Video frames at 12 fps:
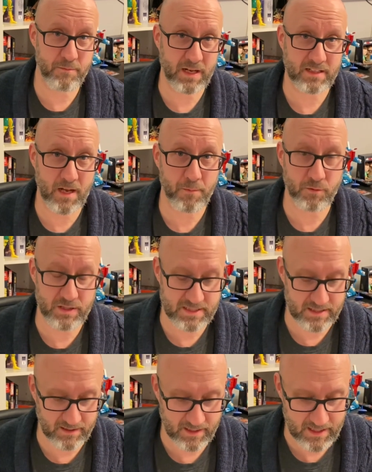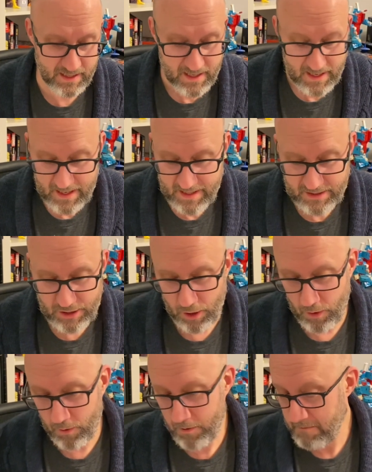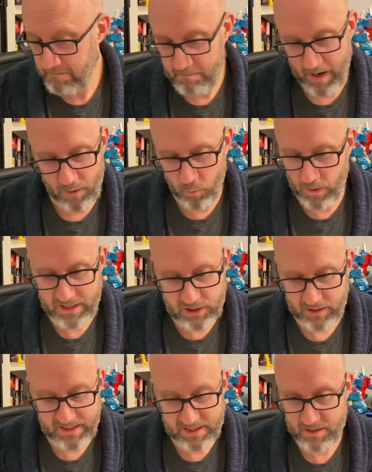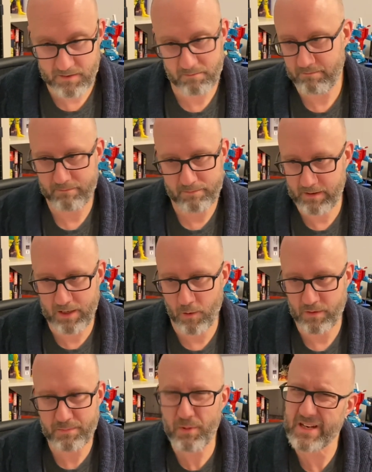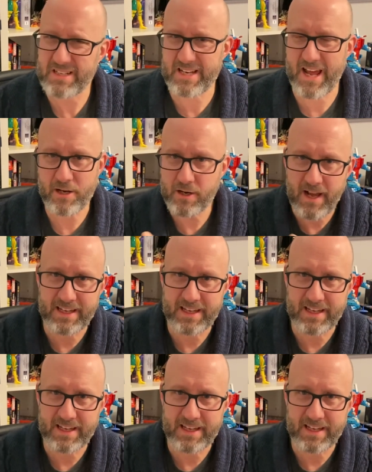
picked up recently. So my wish list, is pretty standard.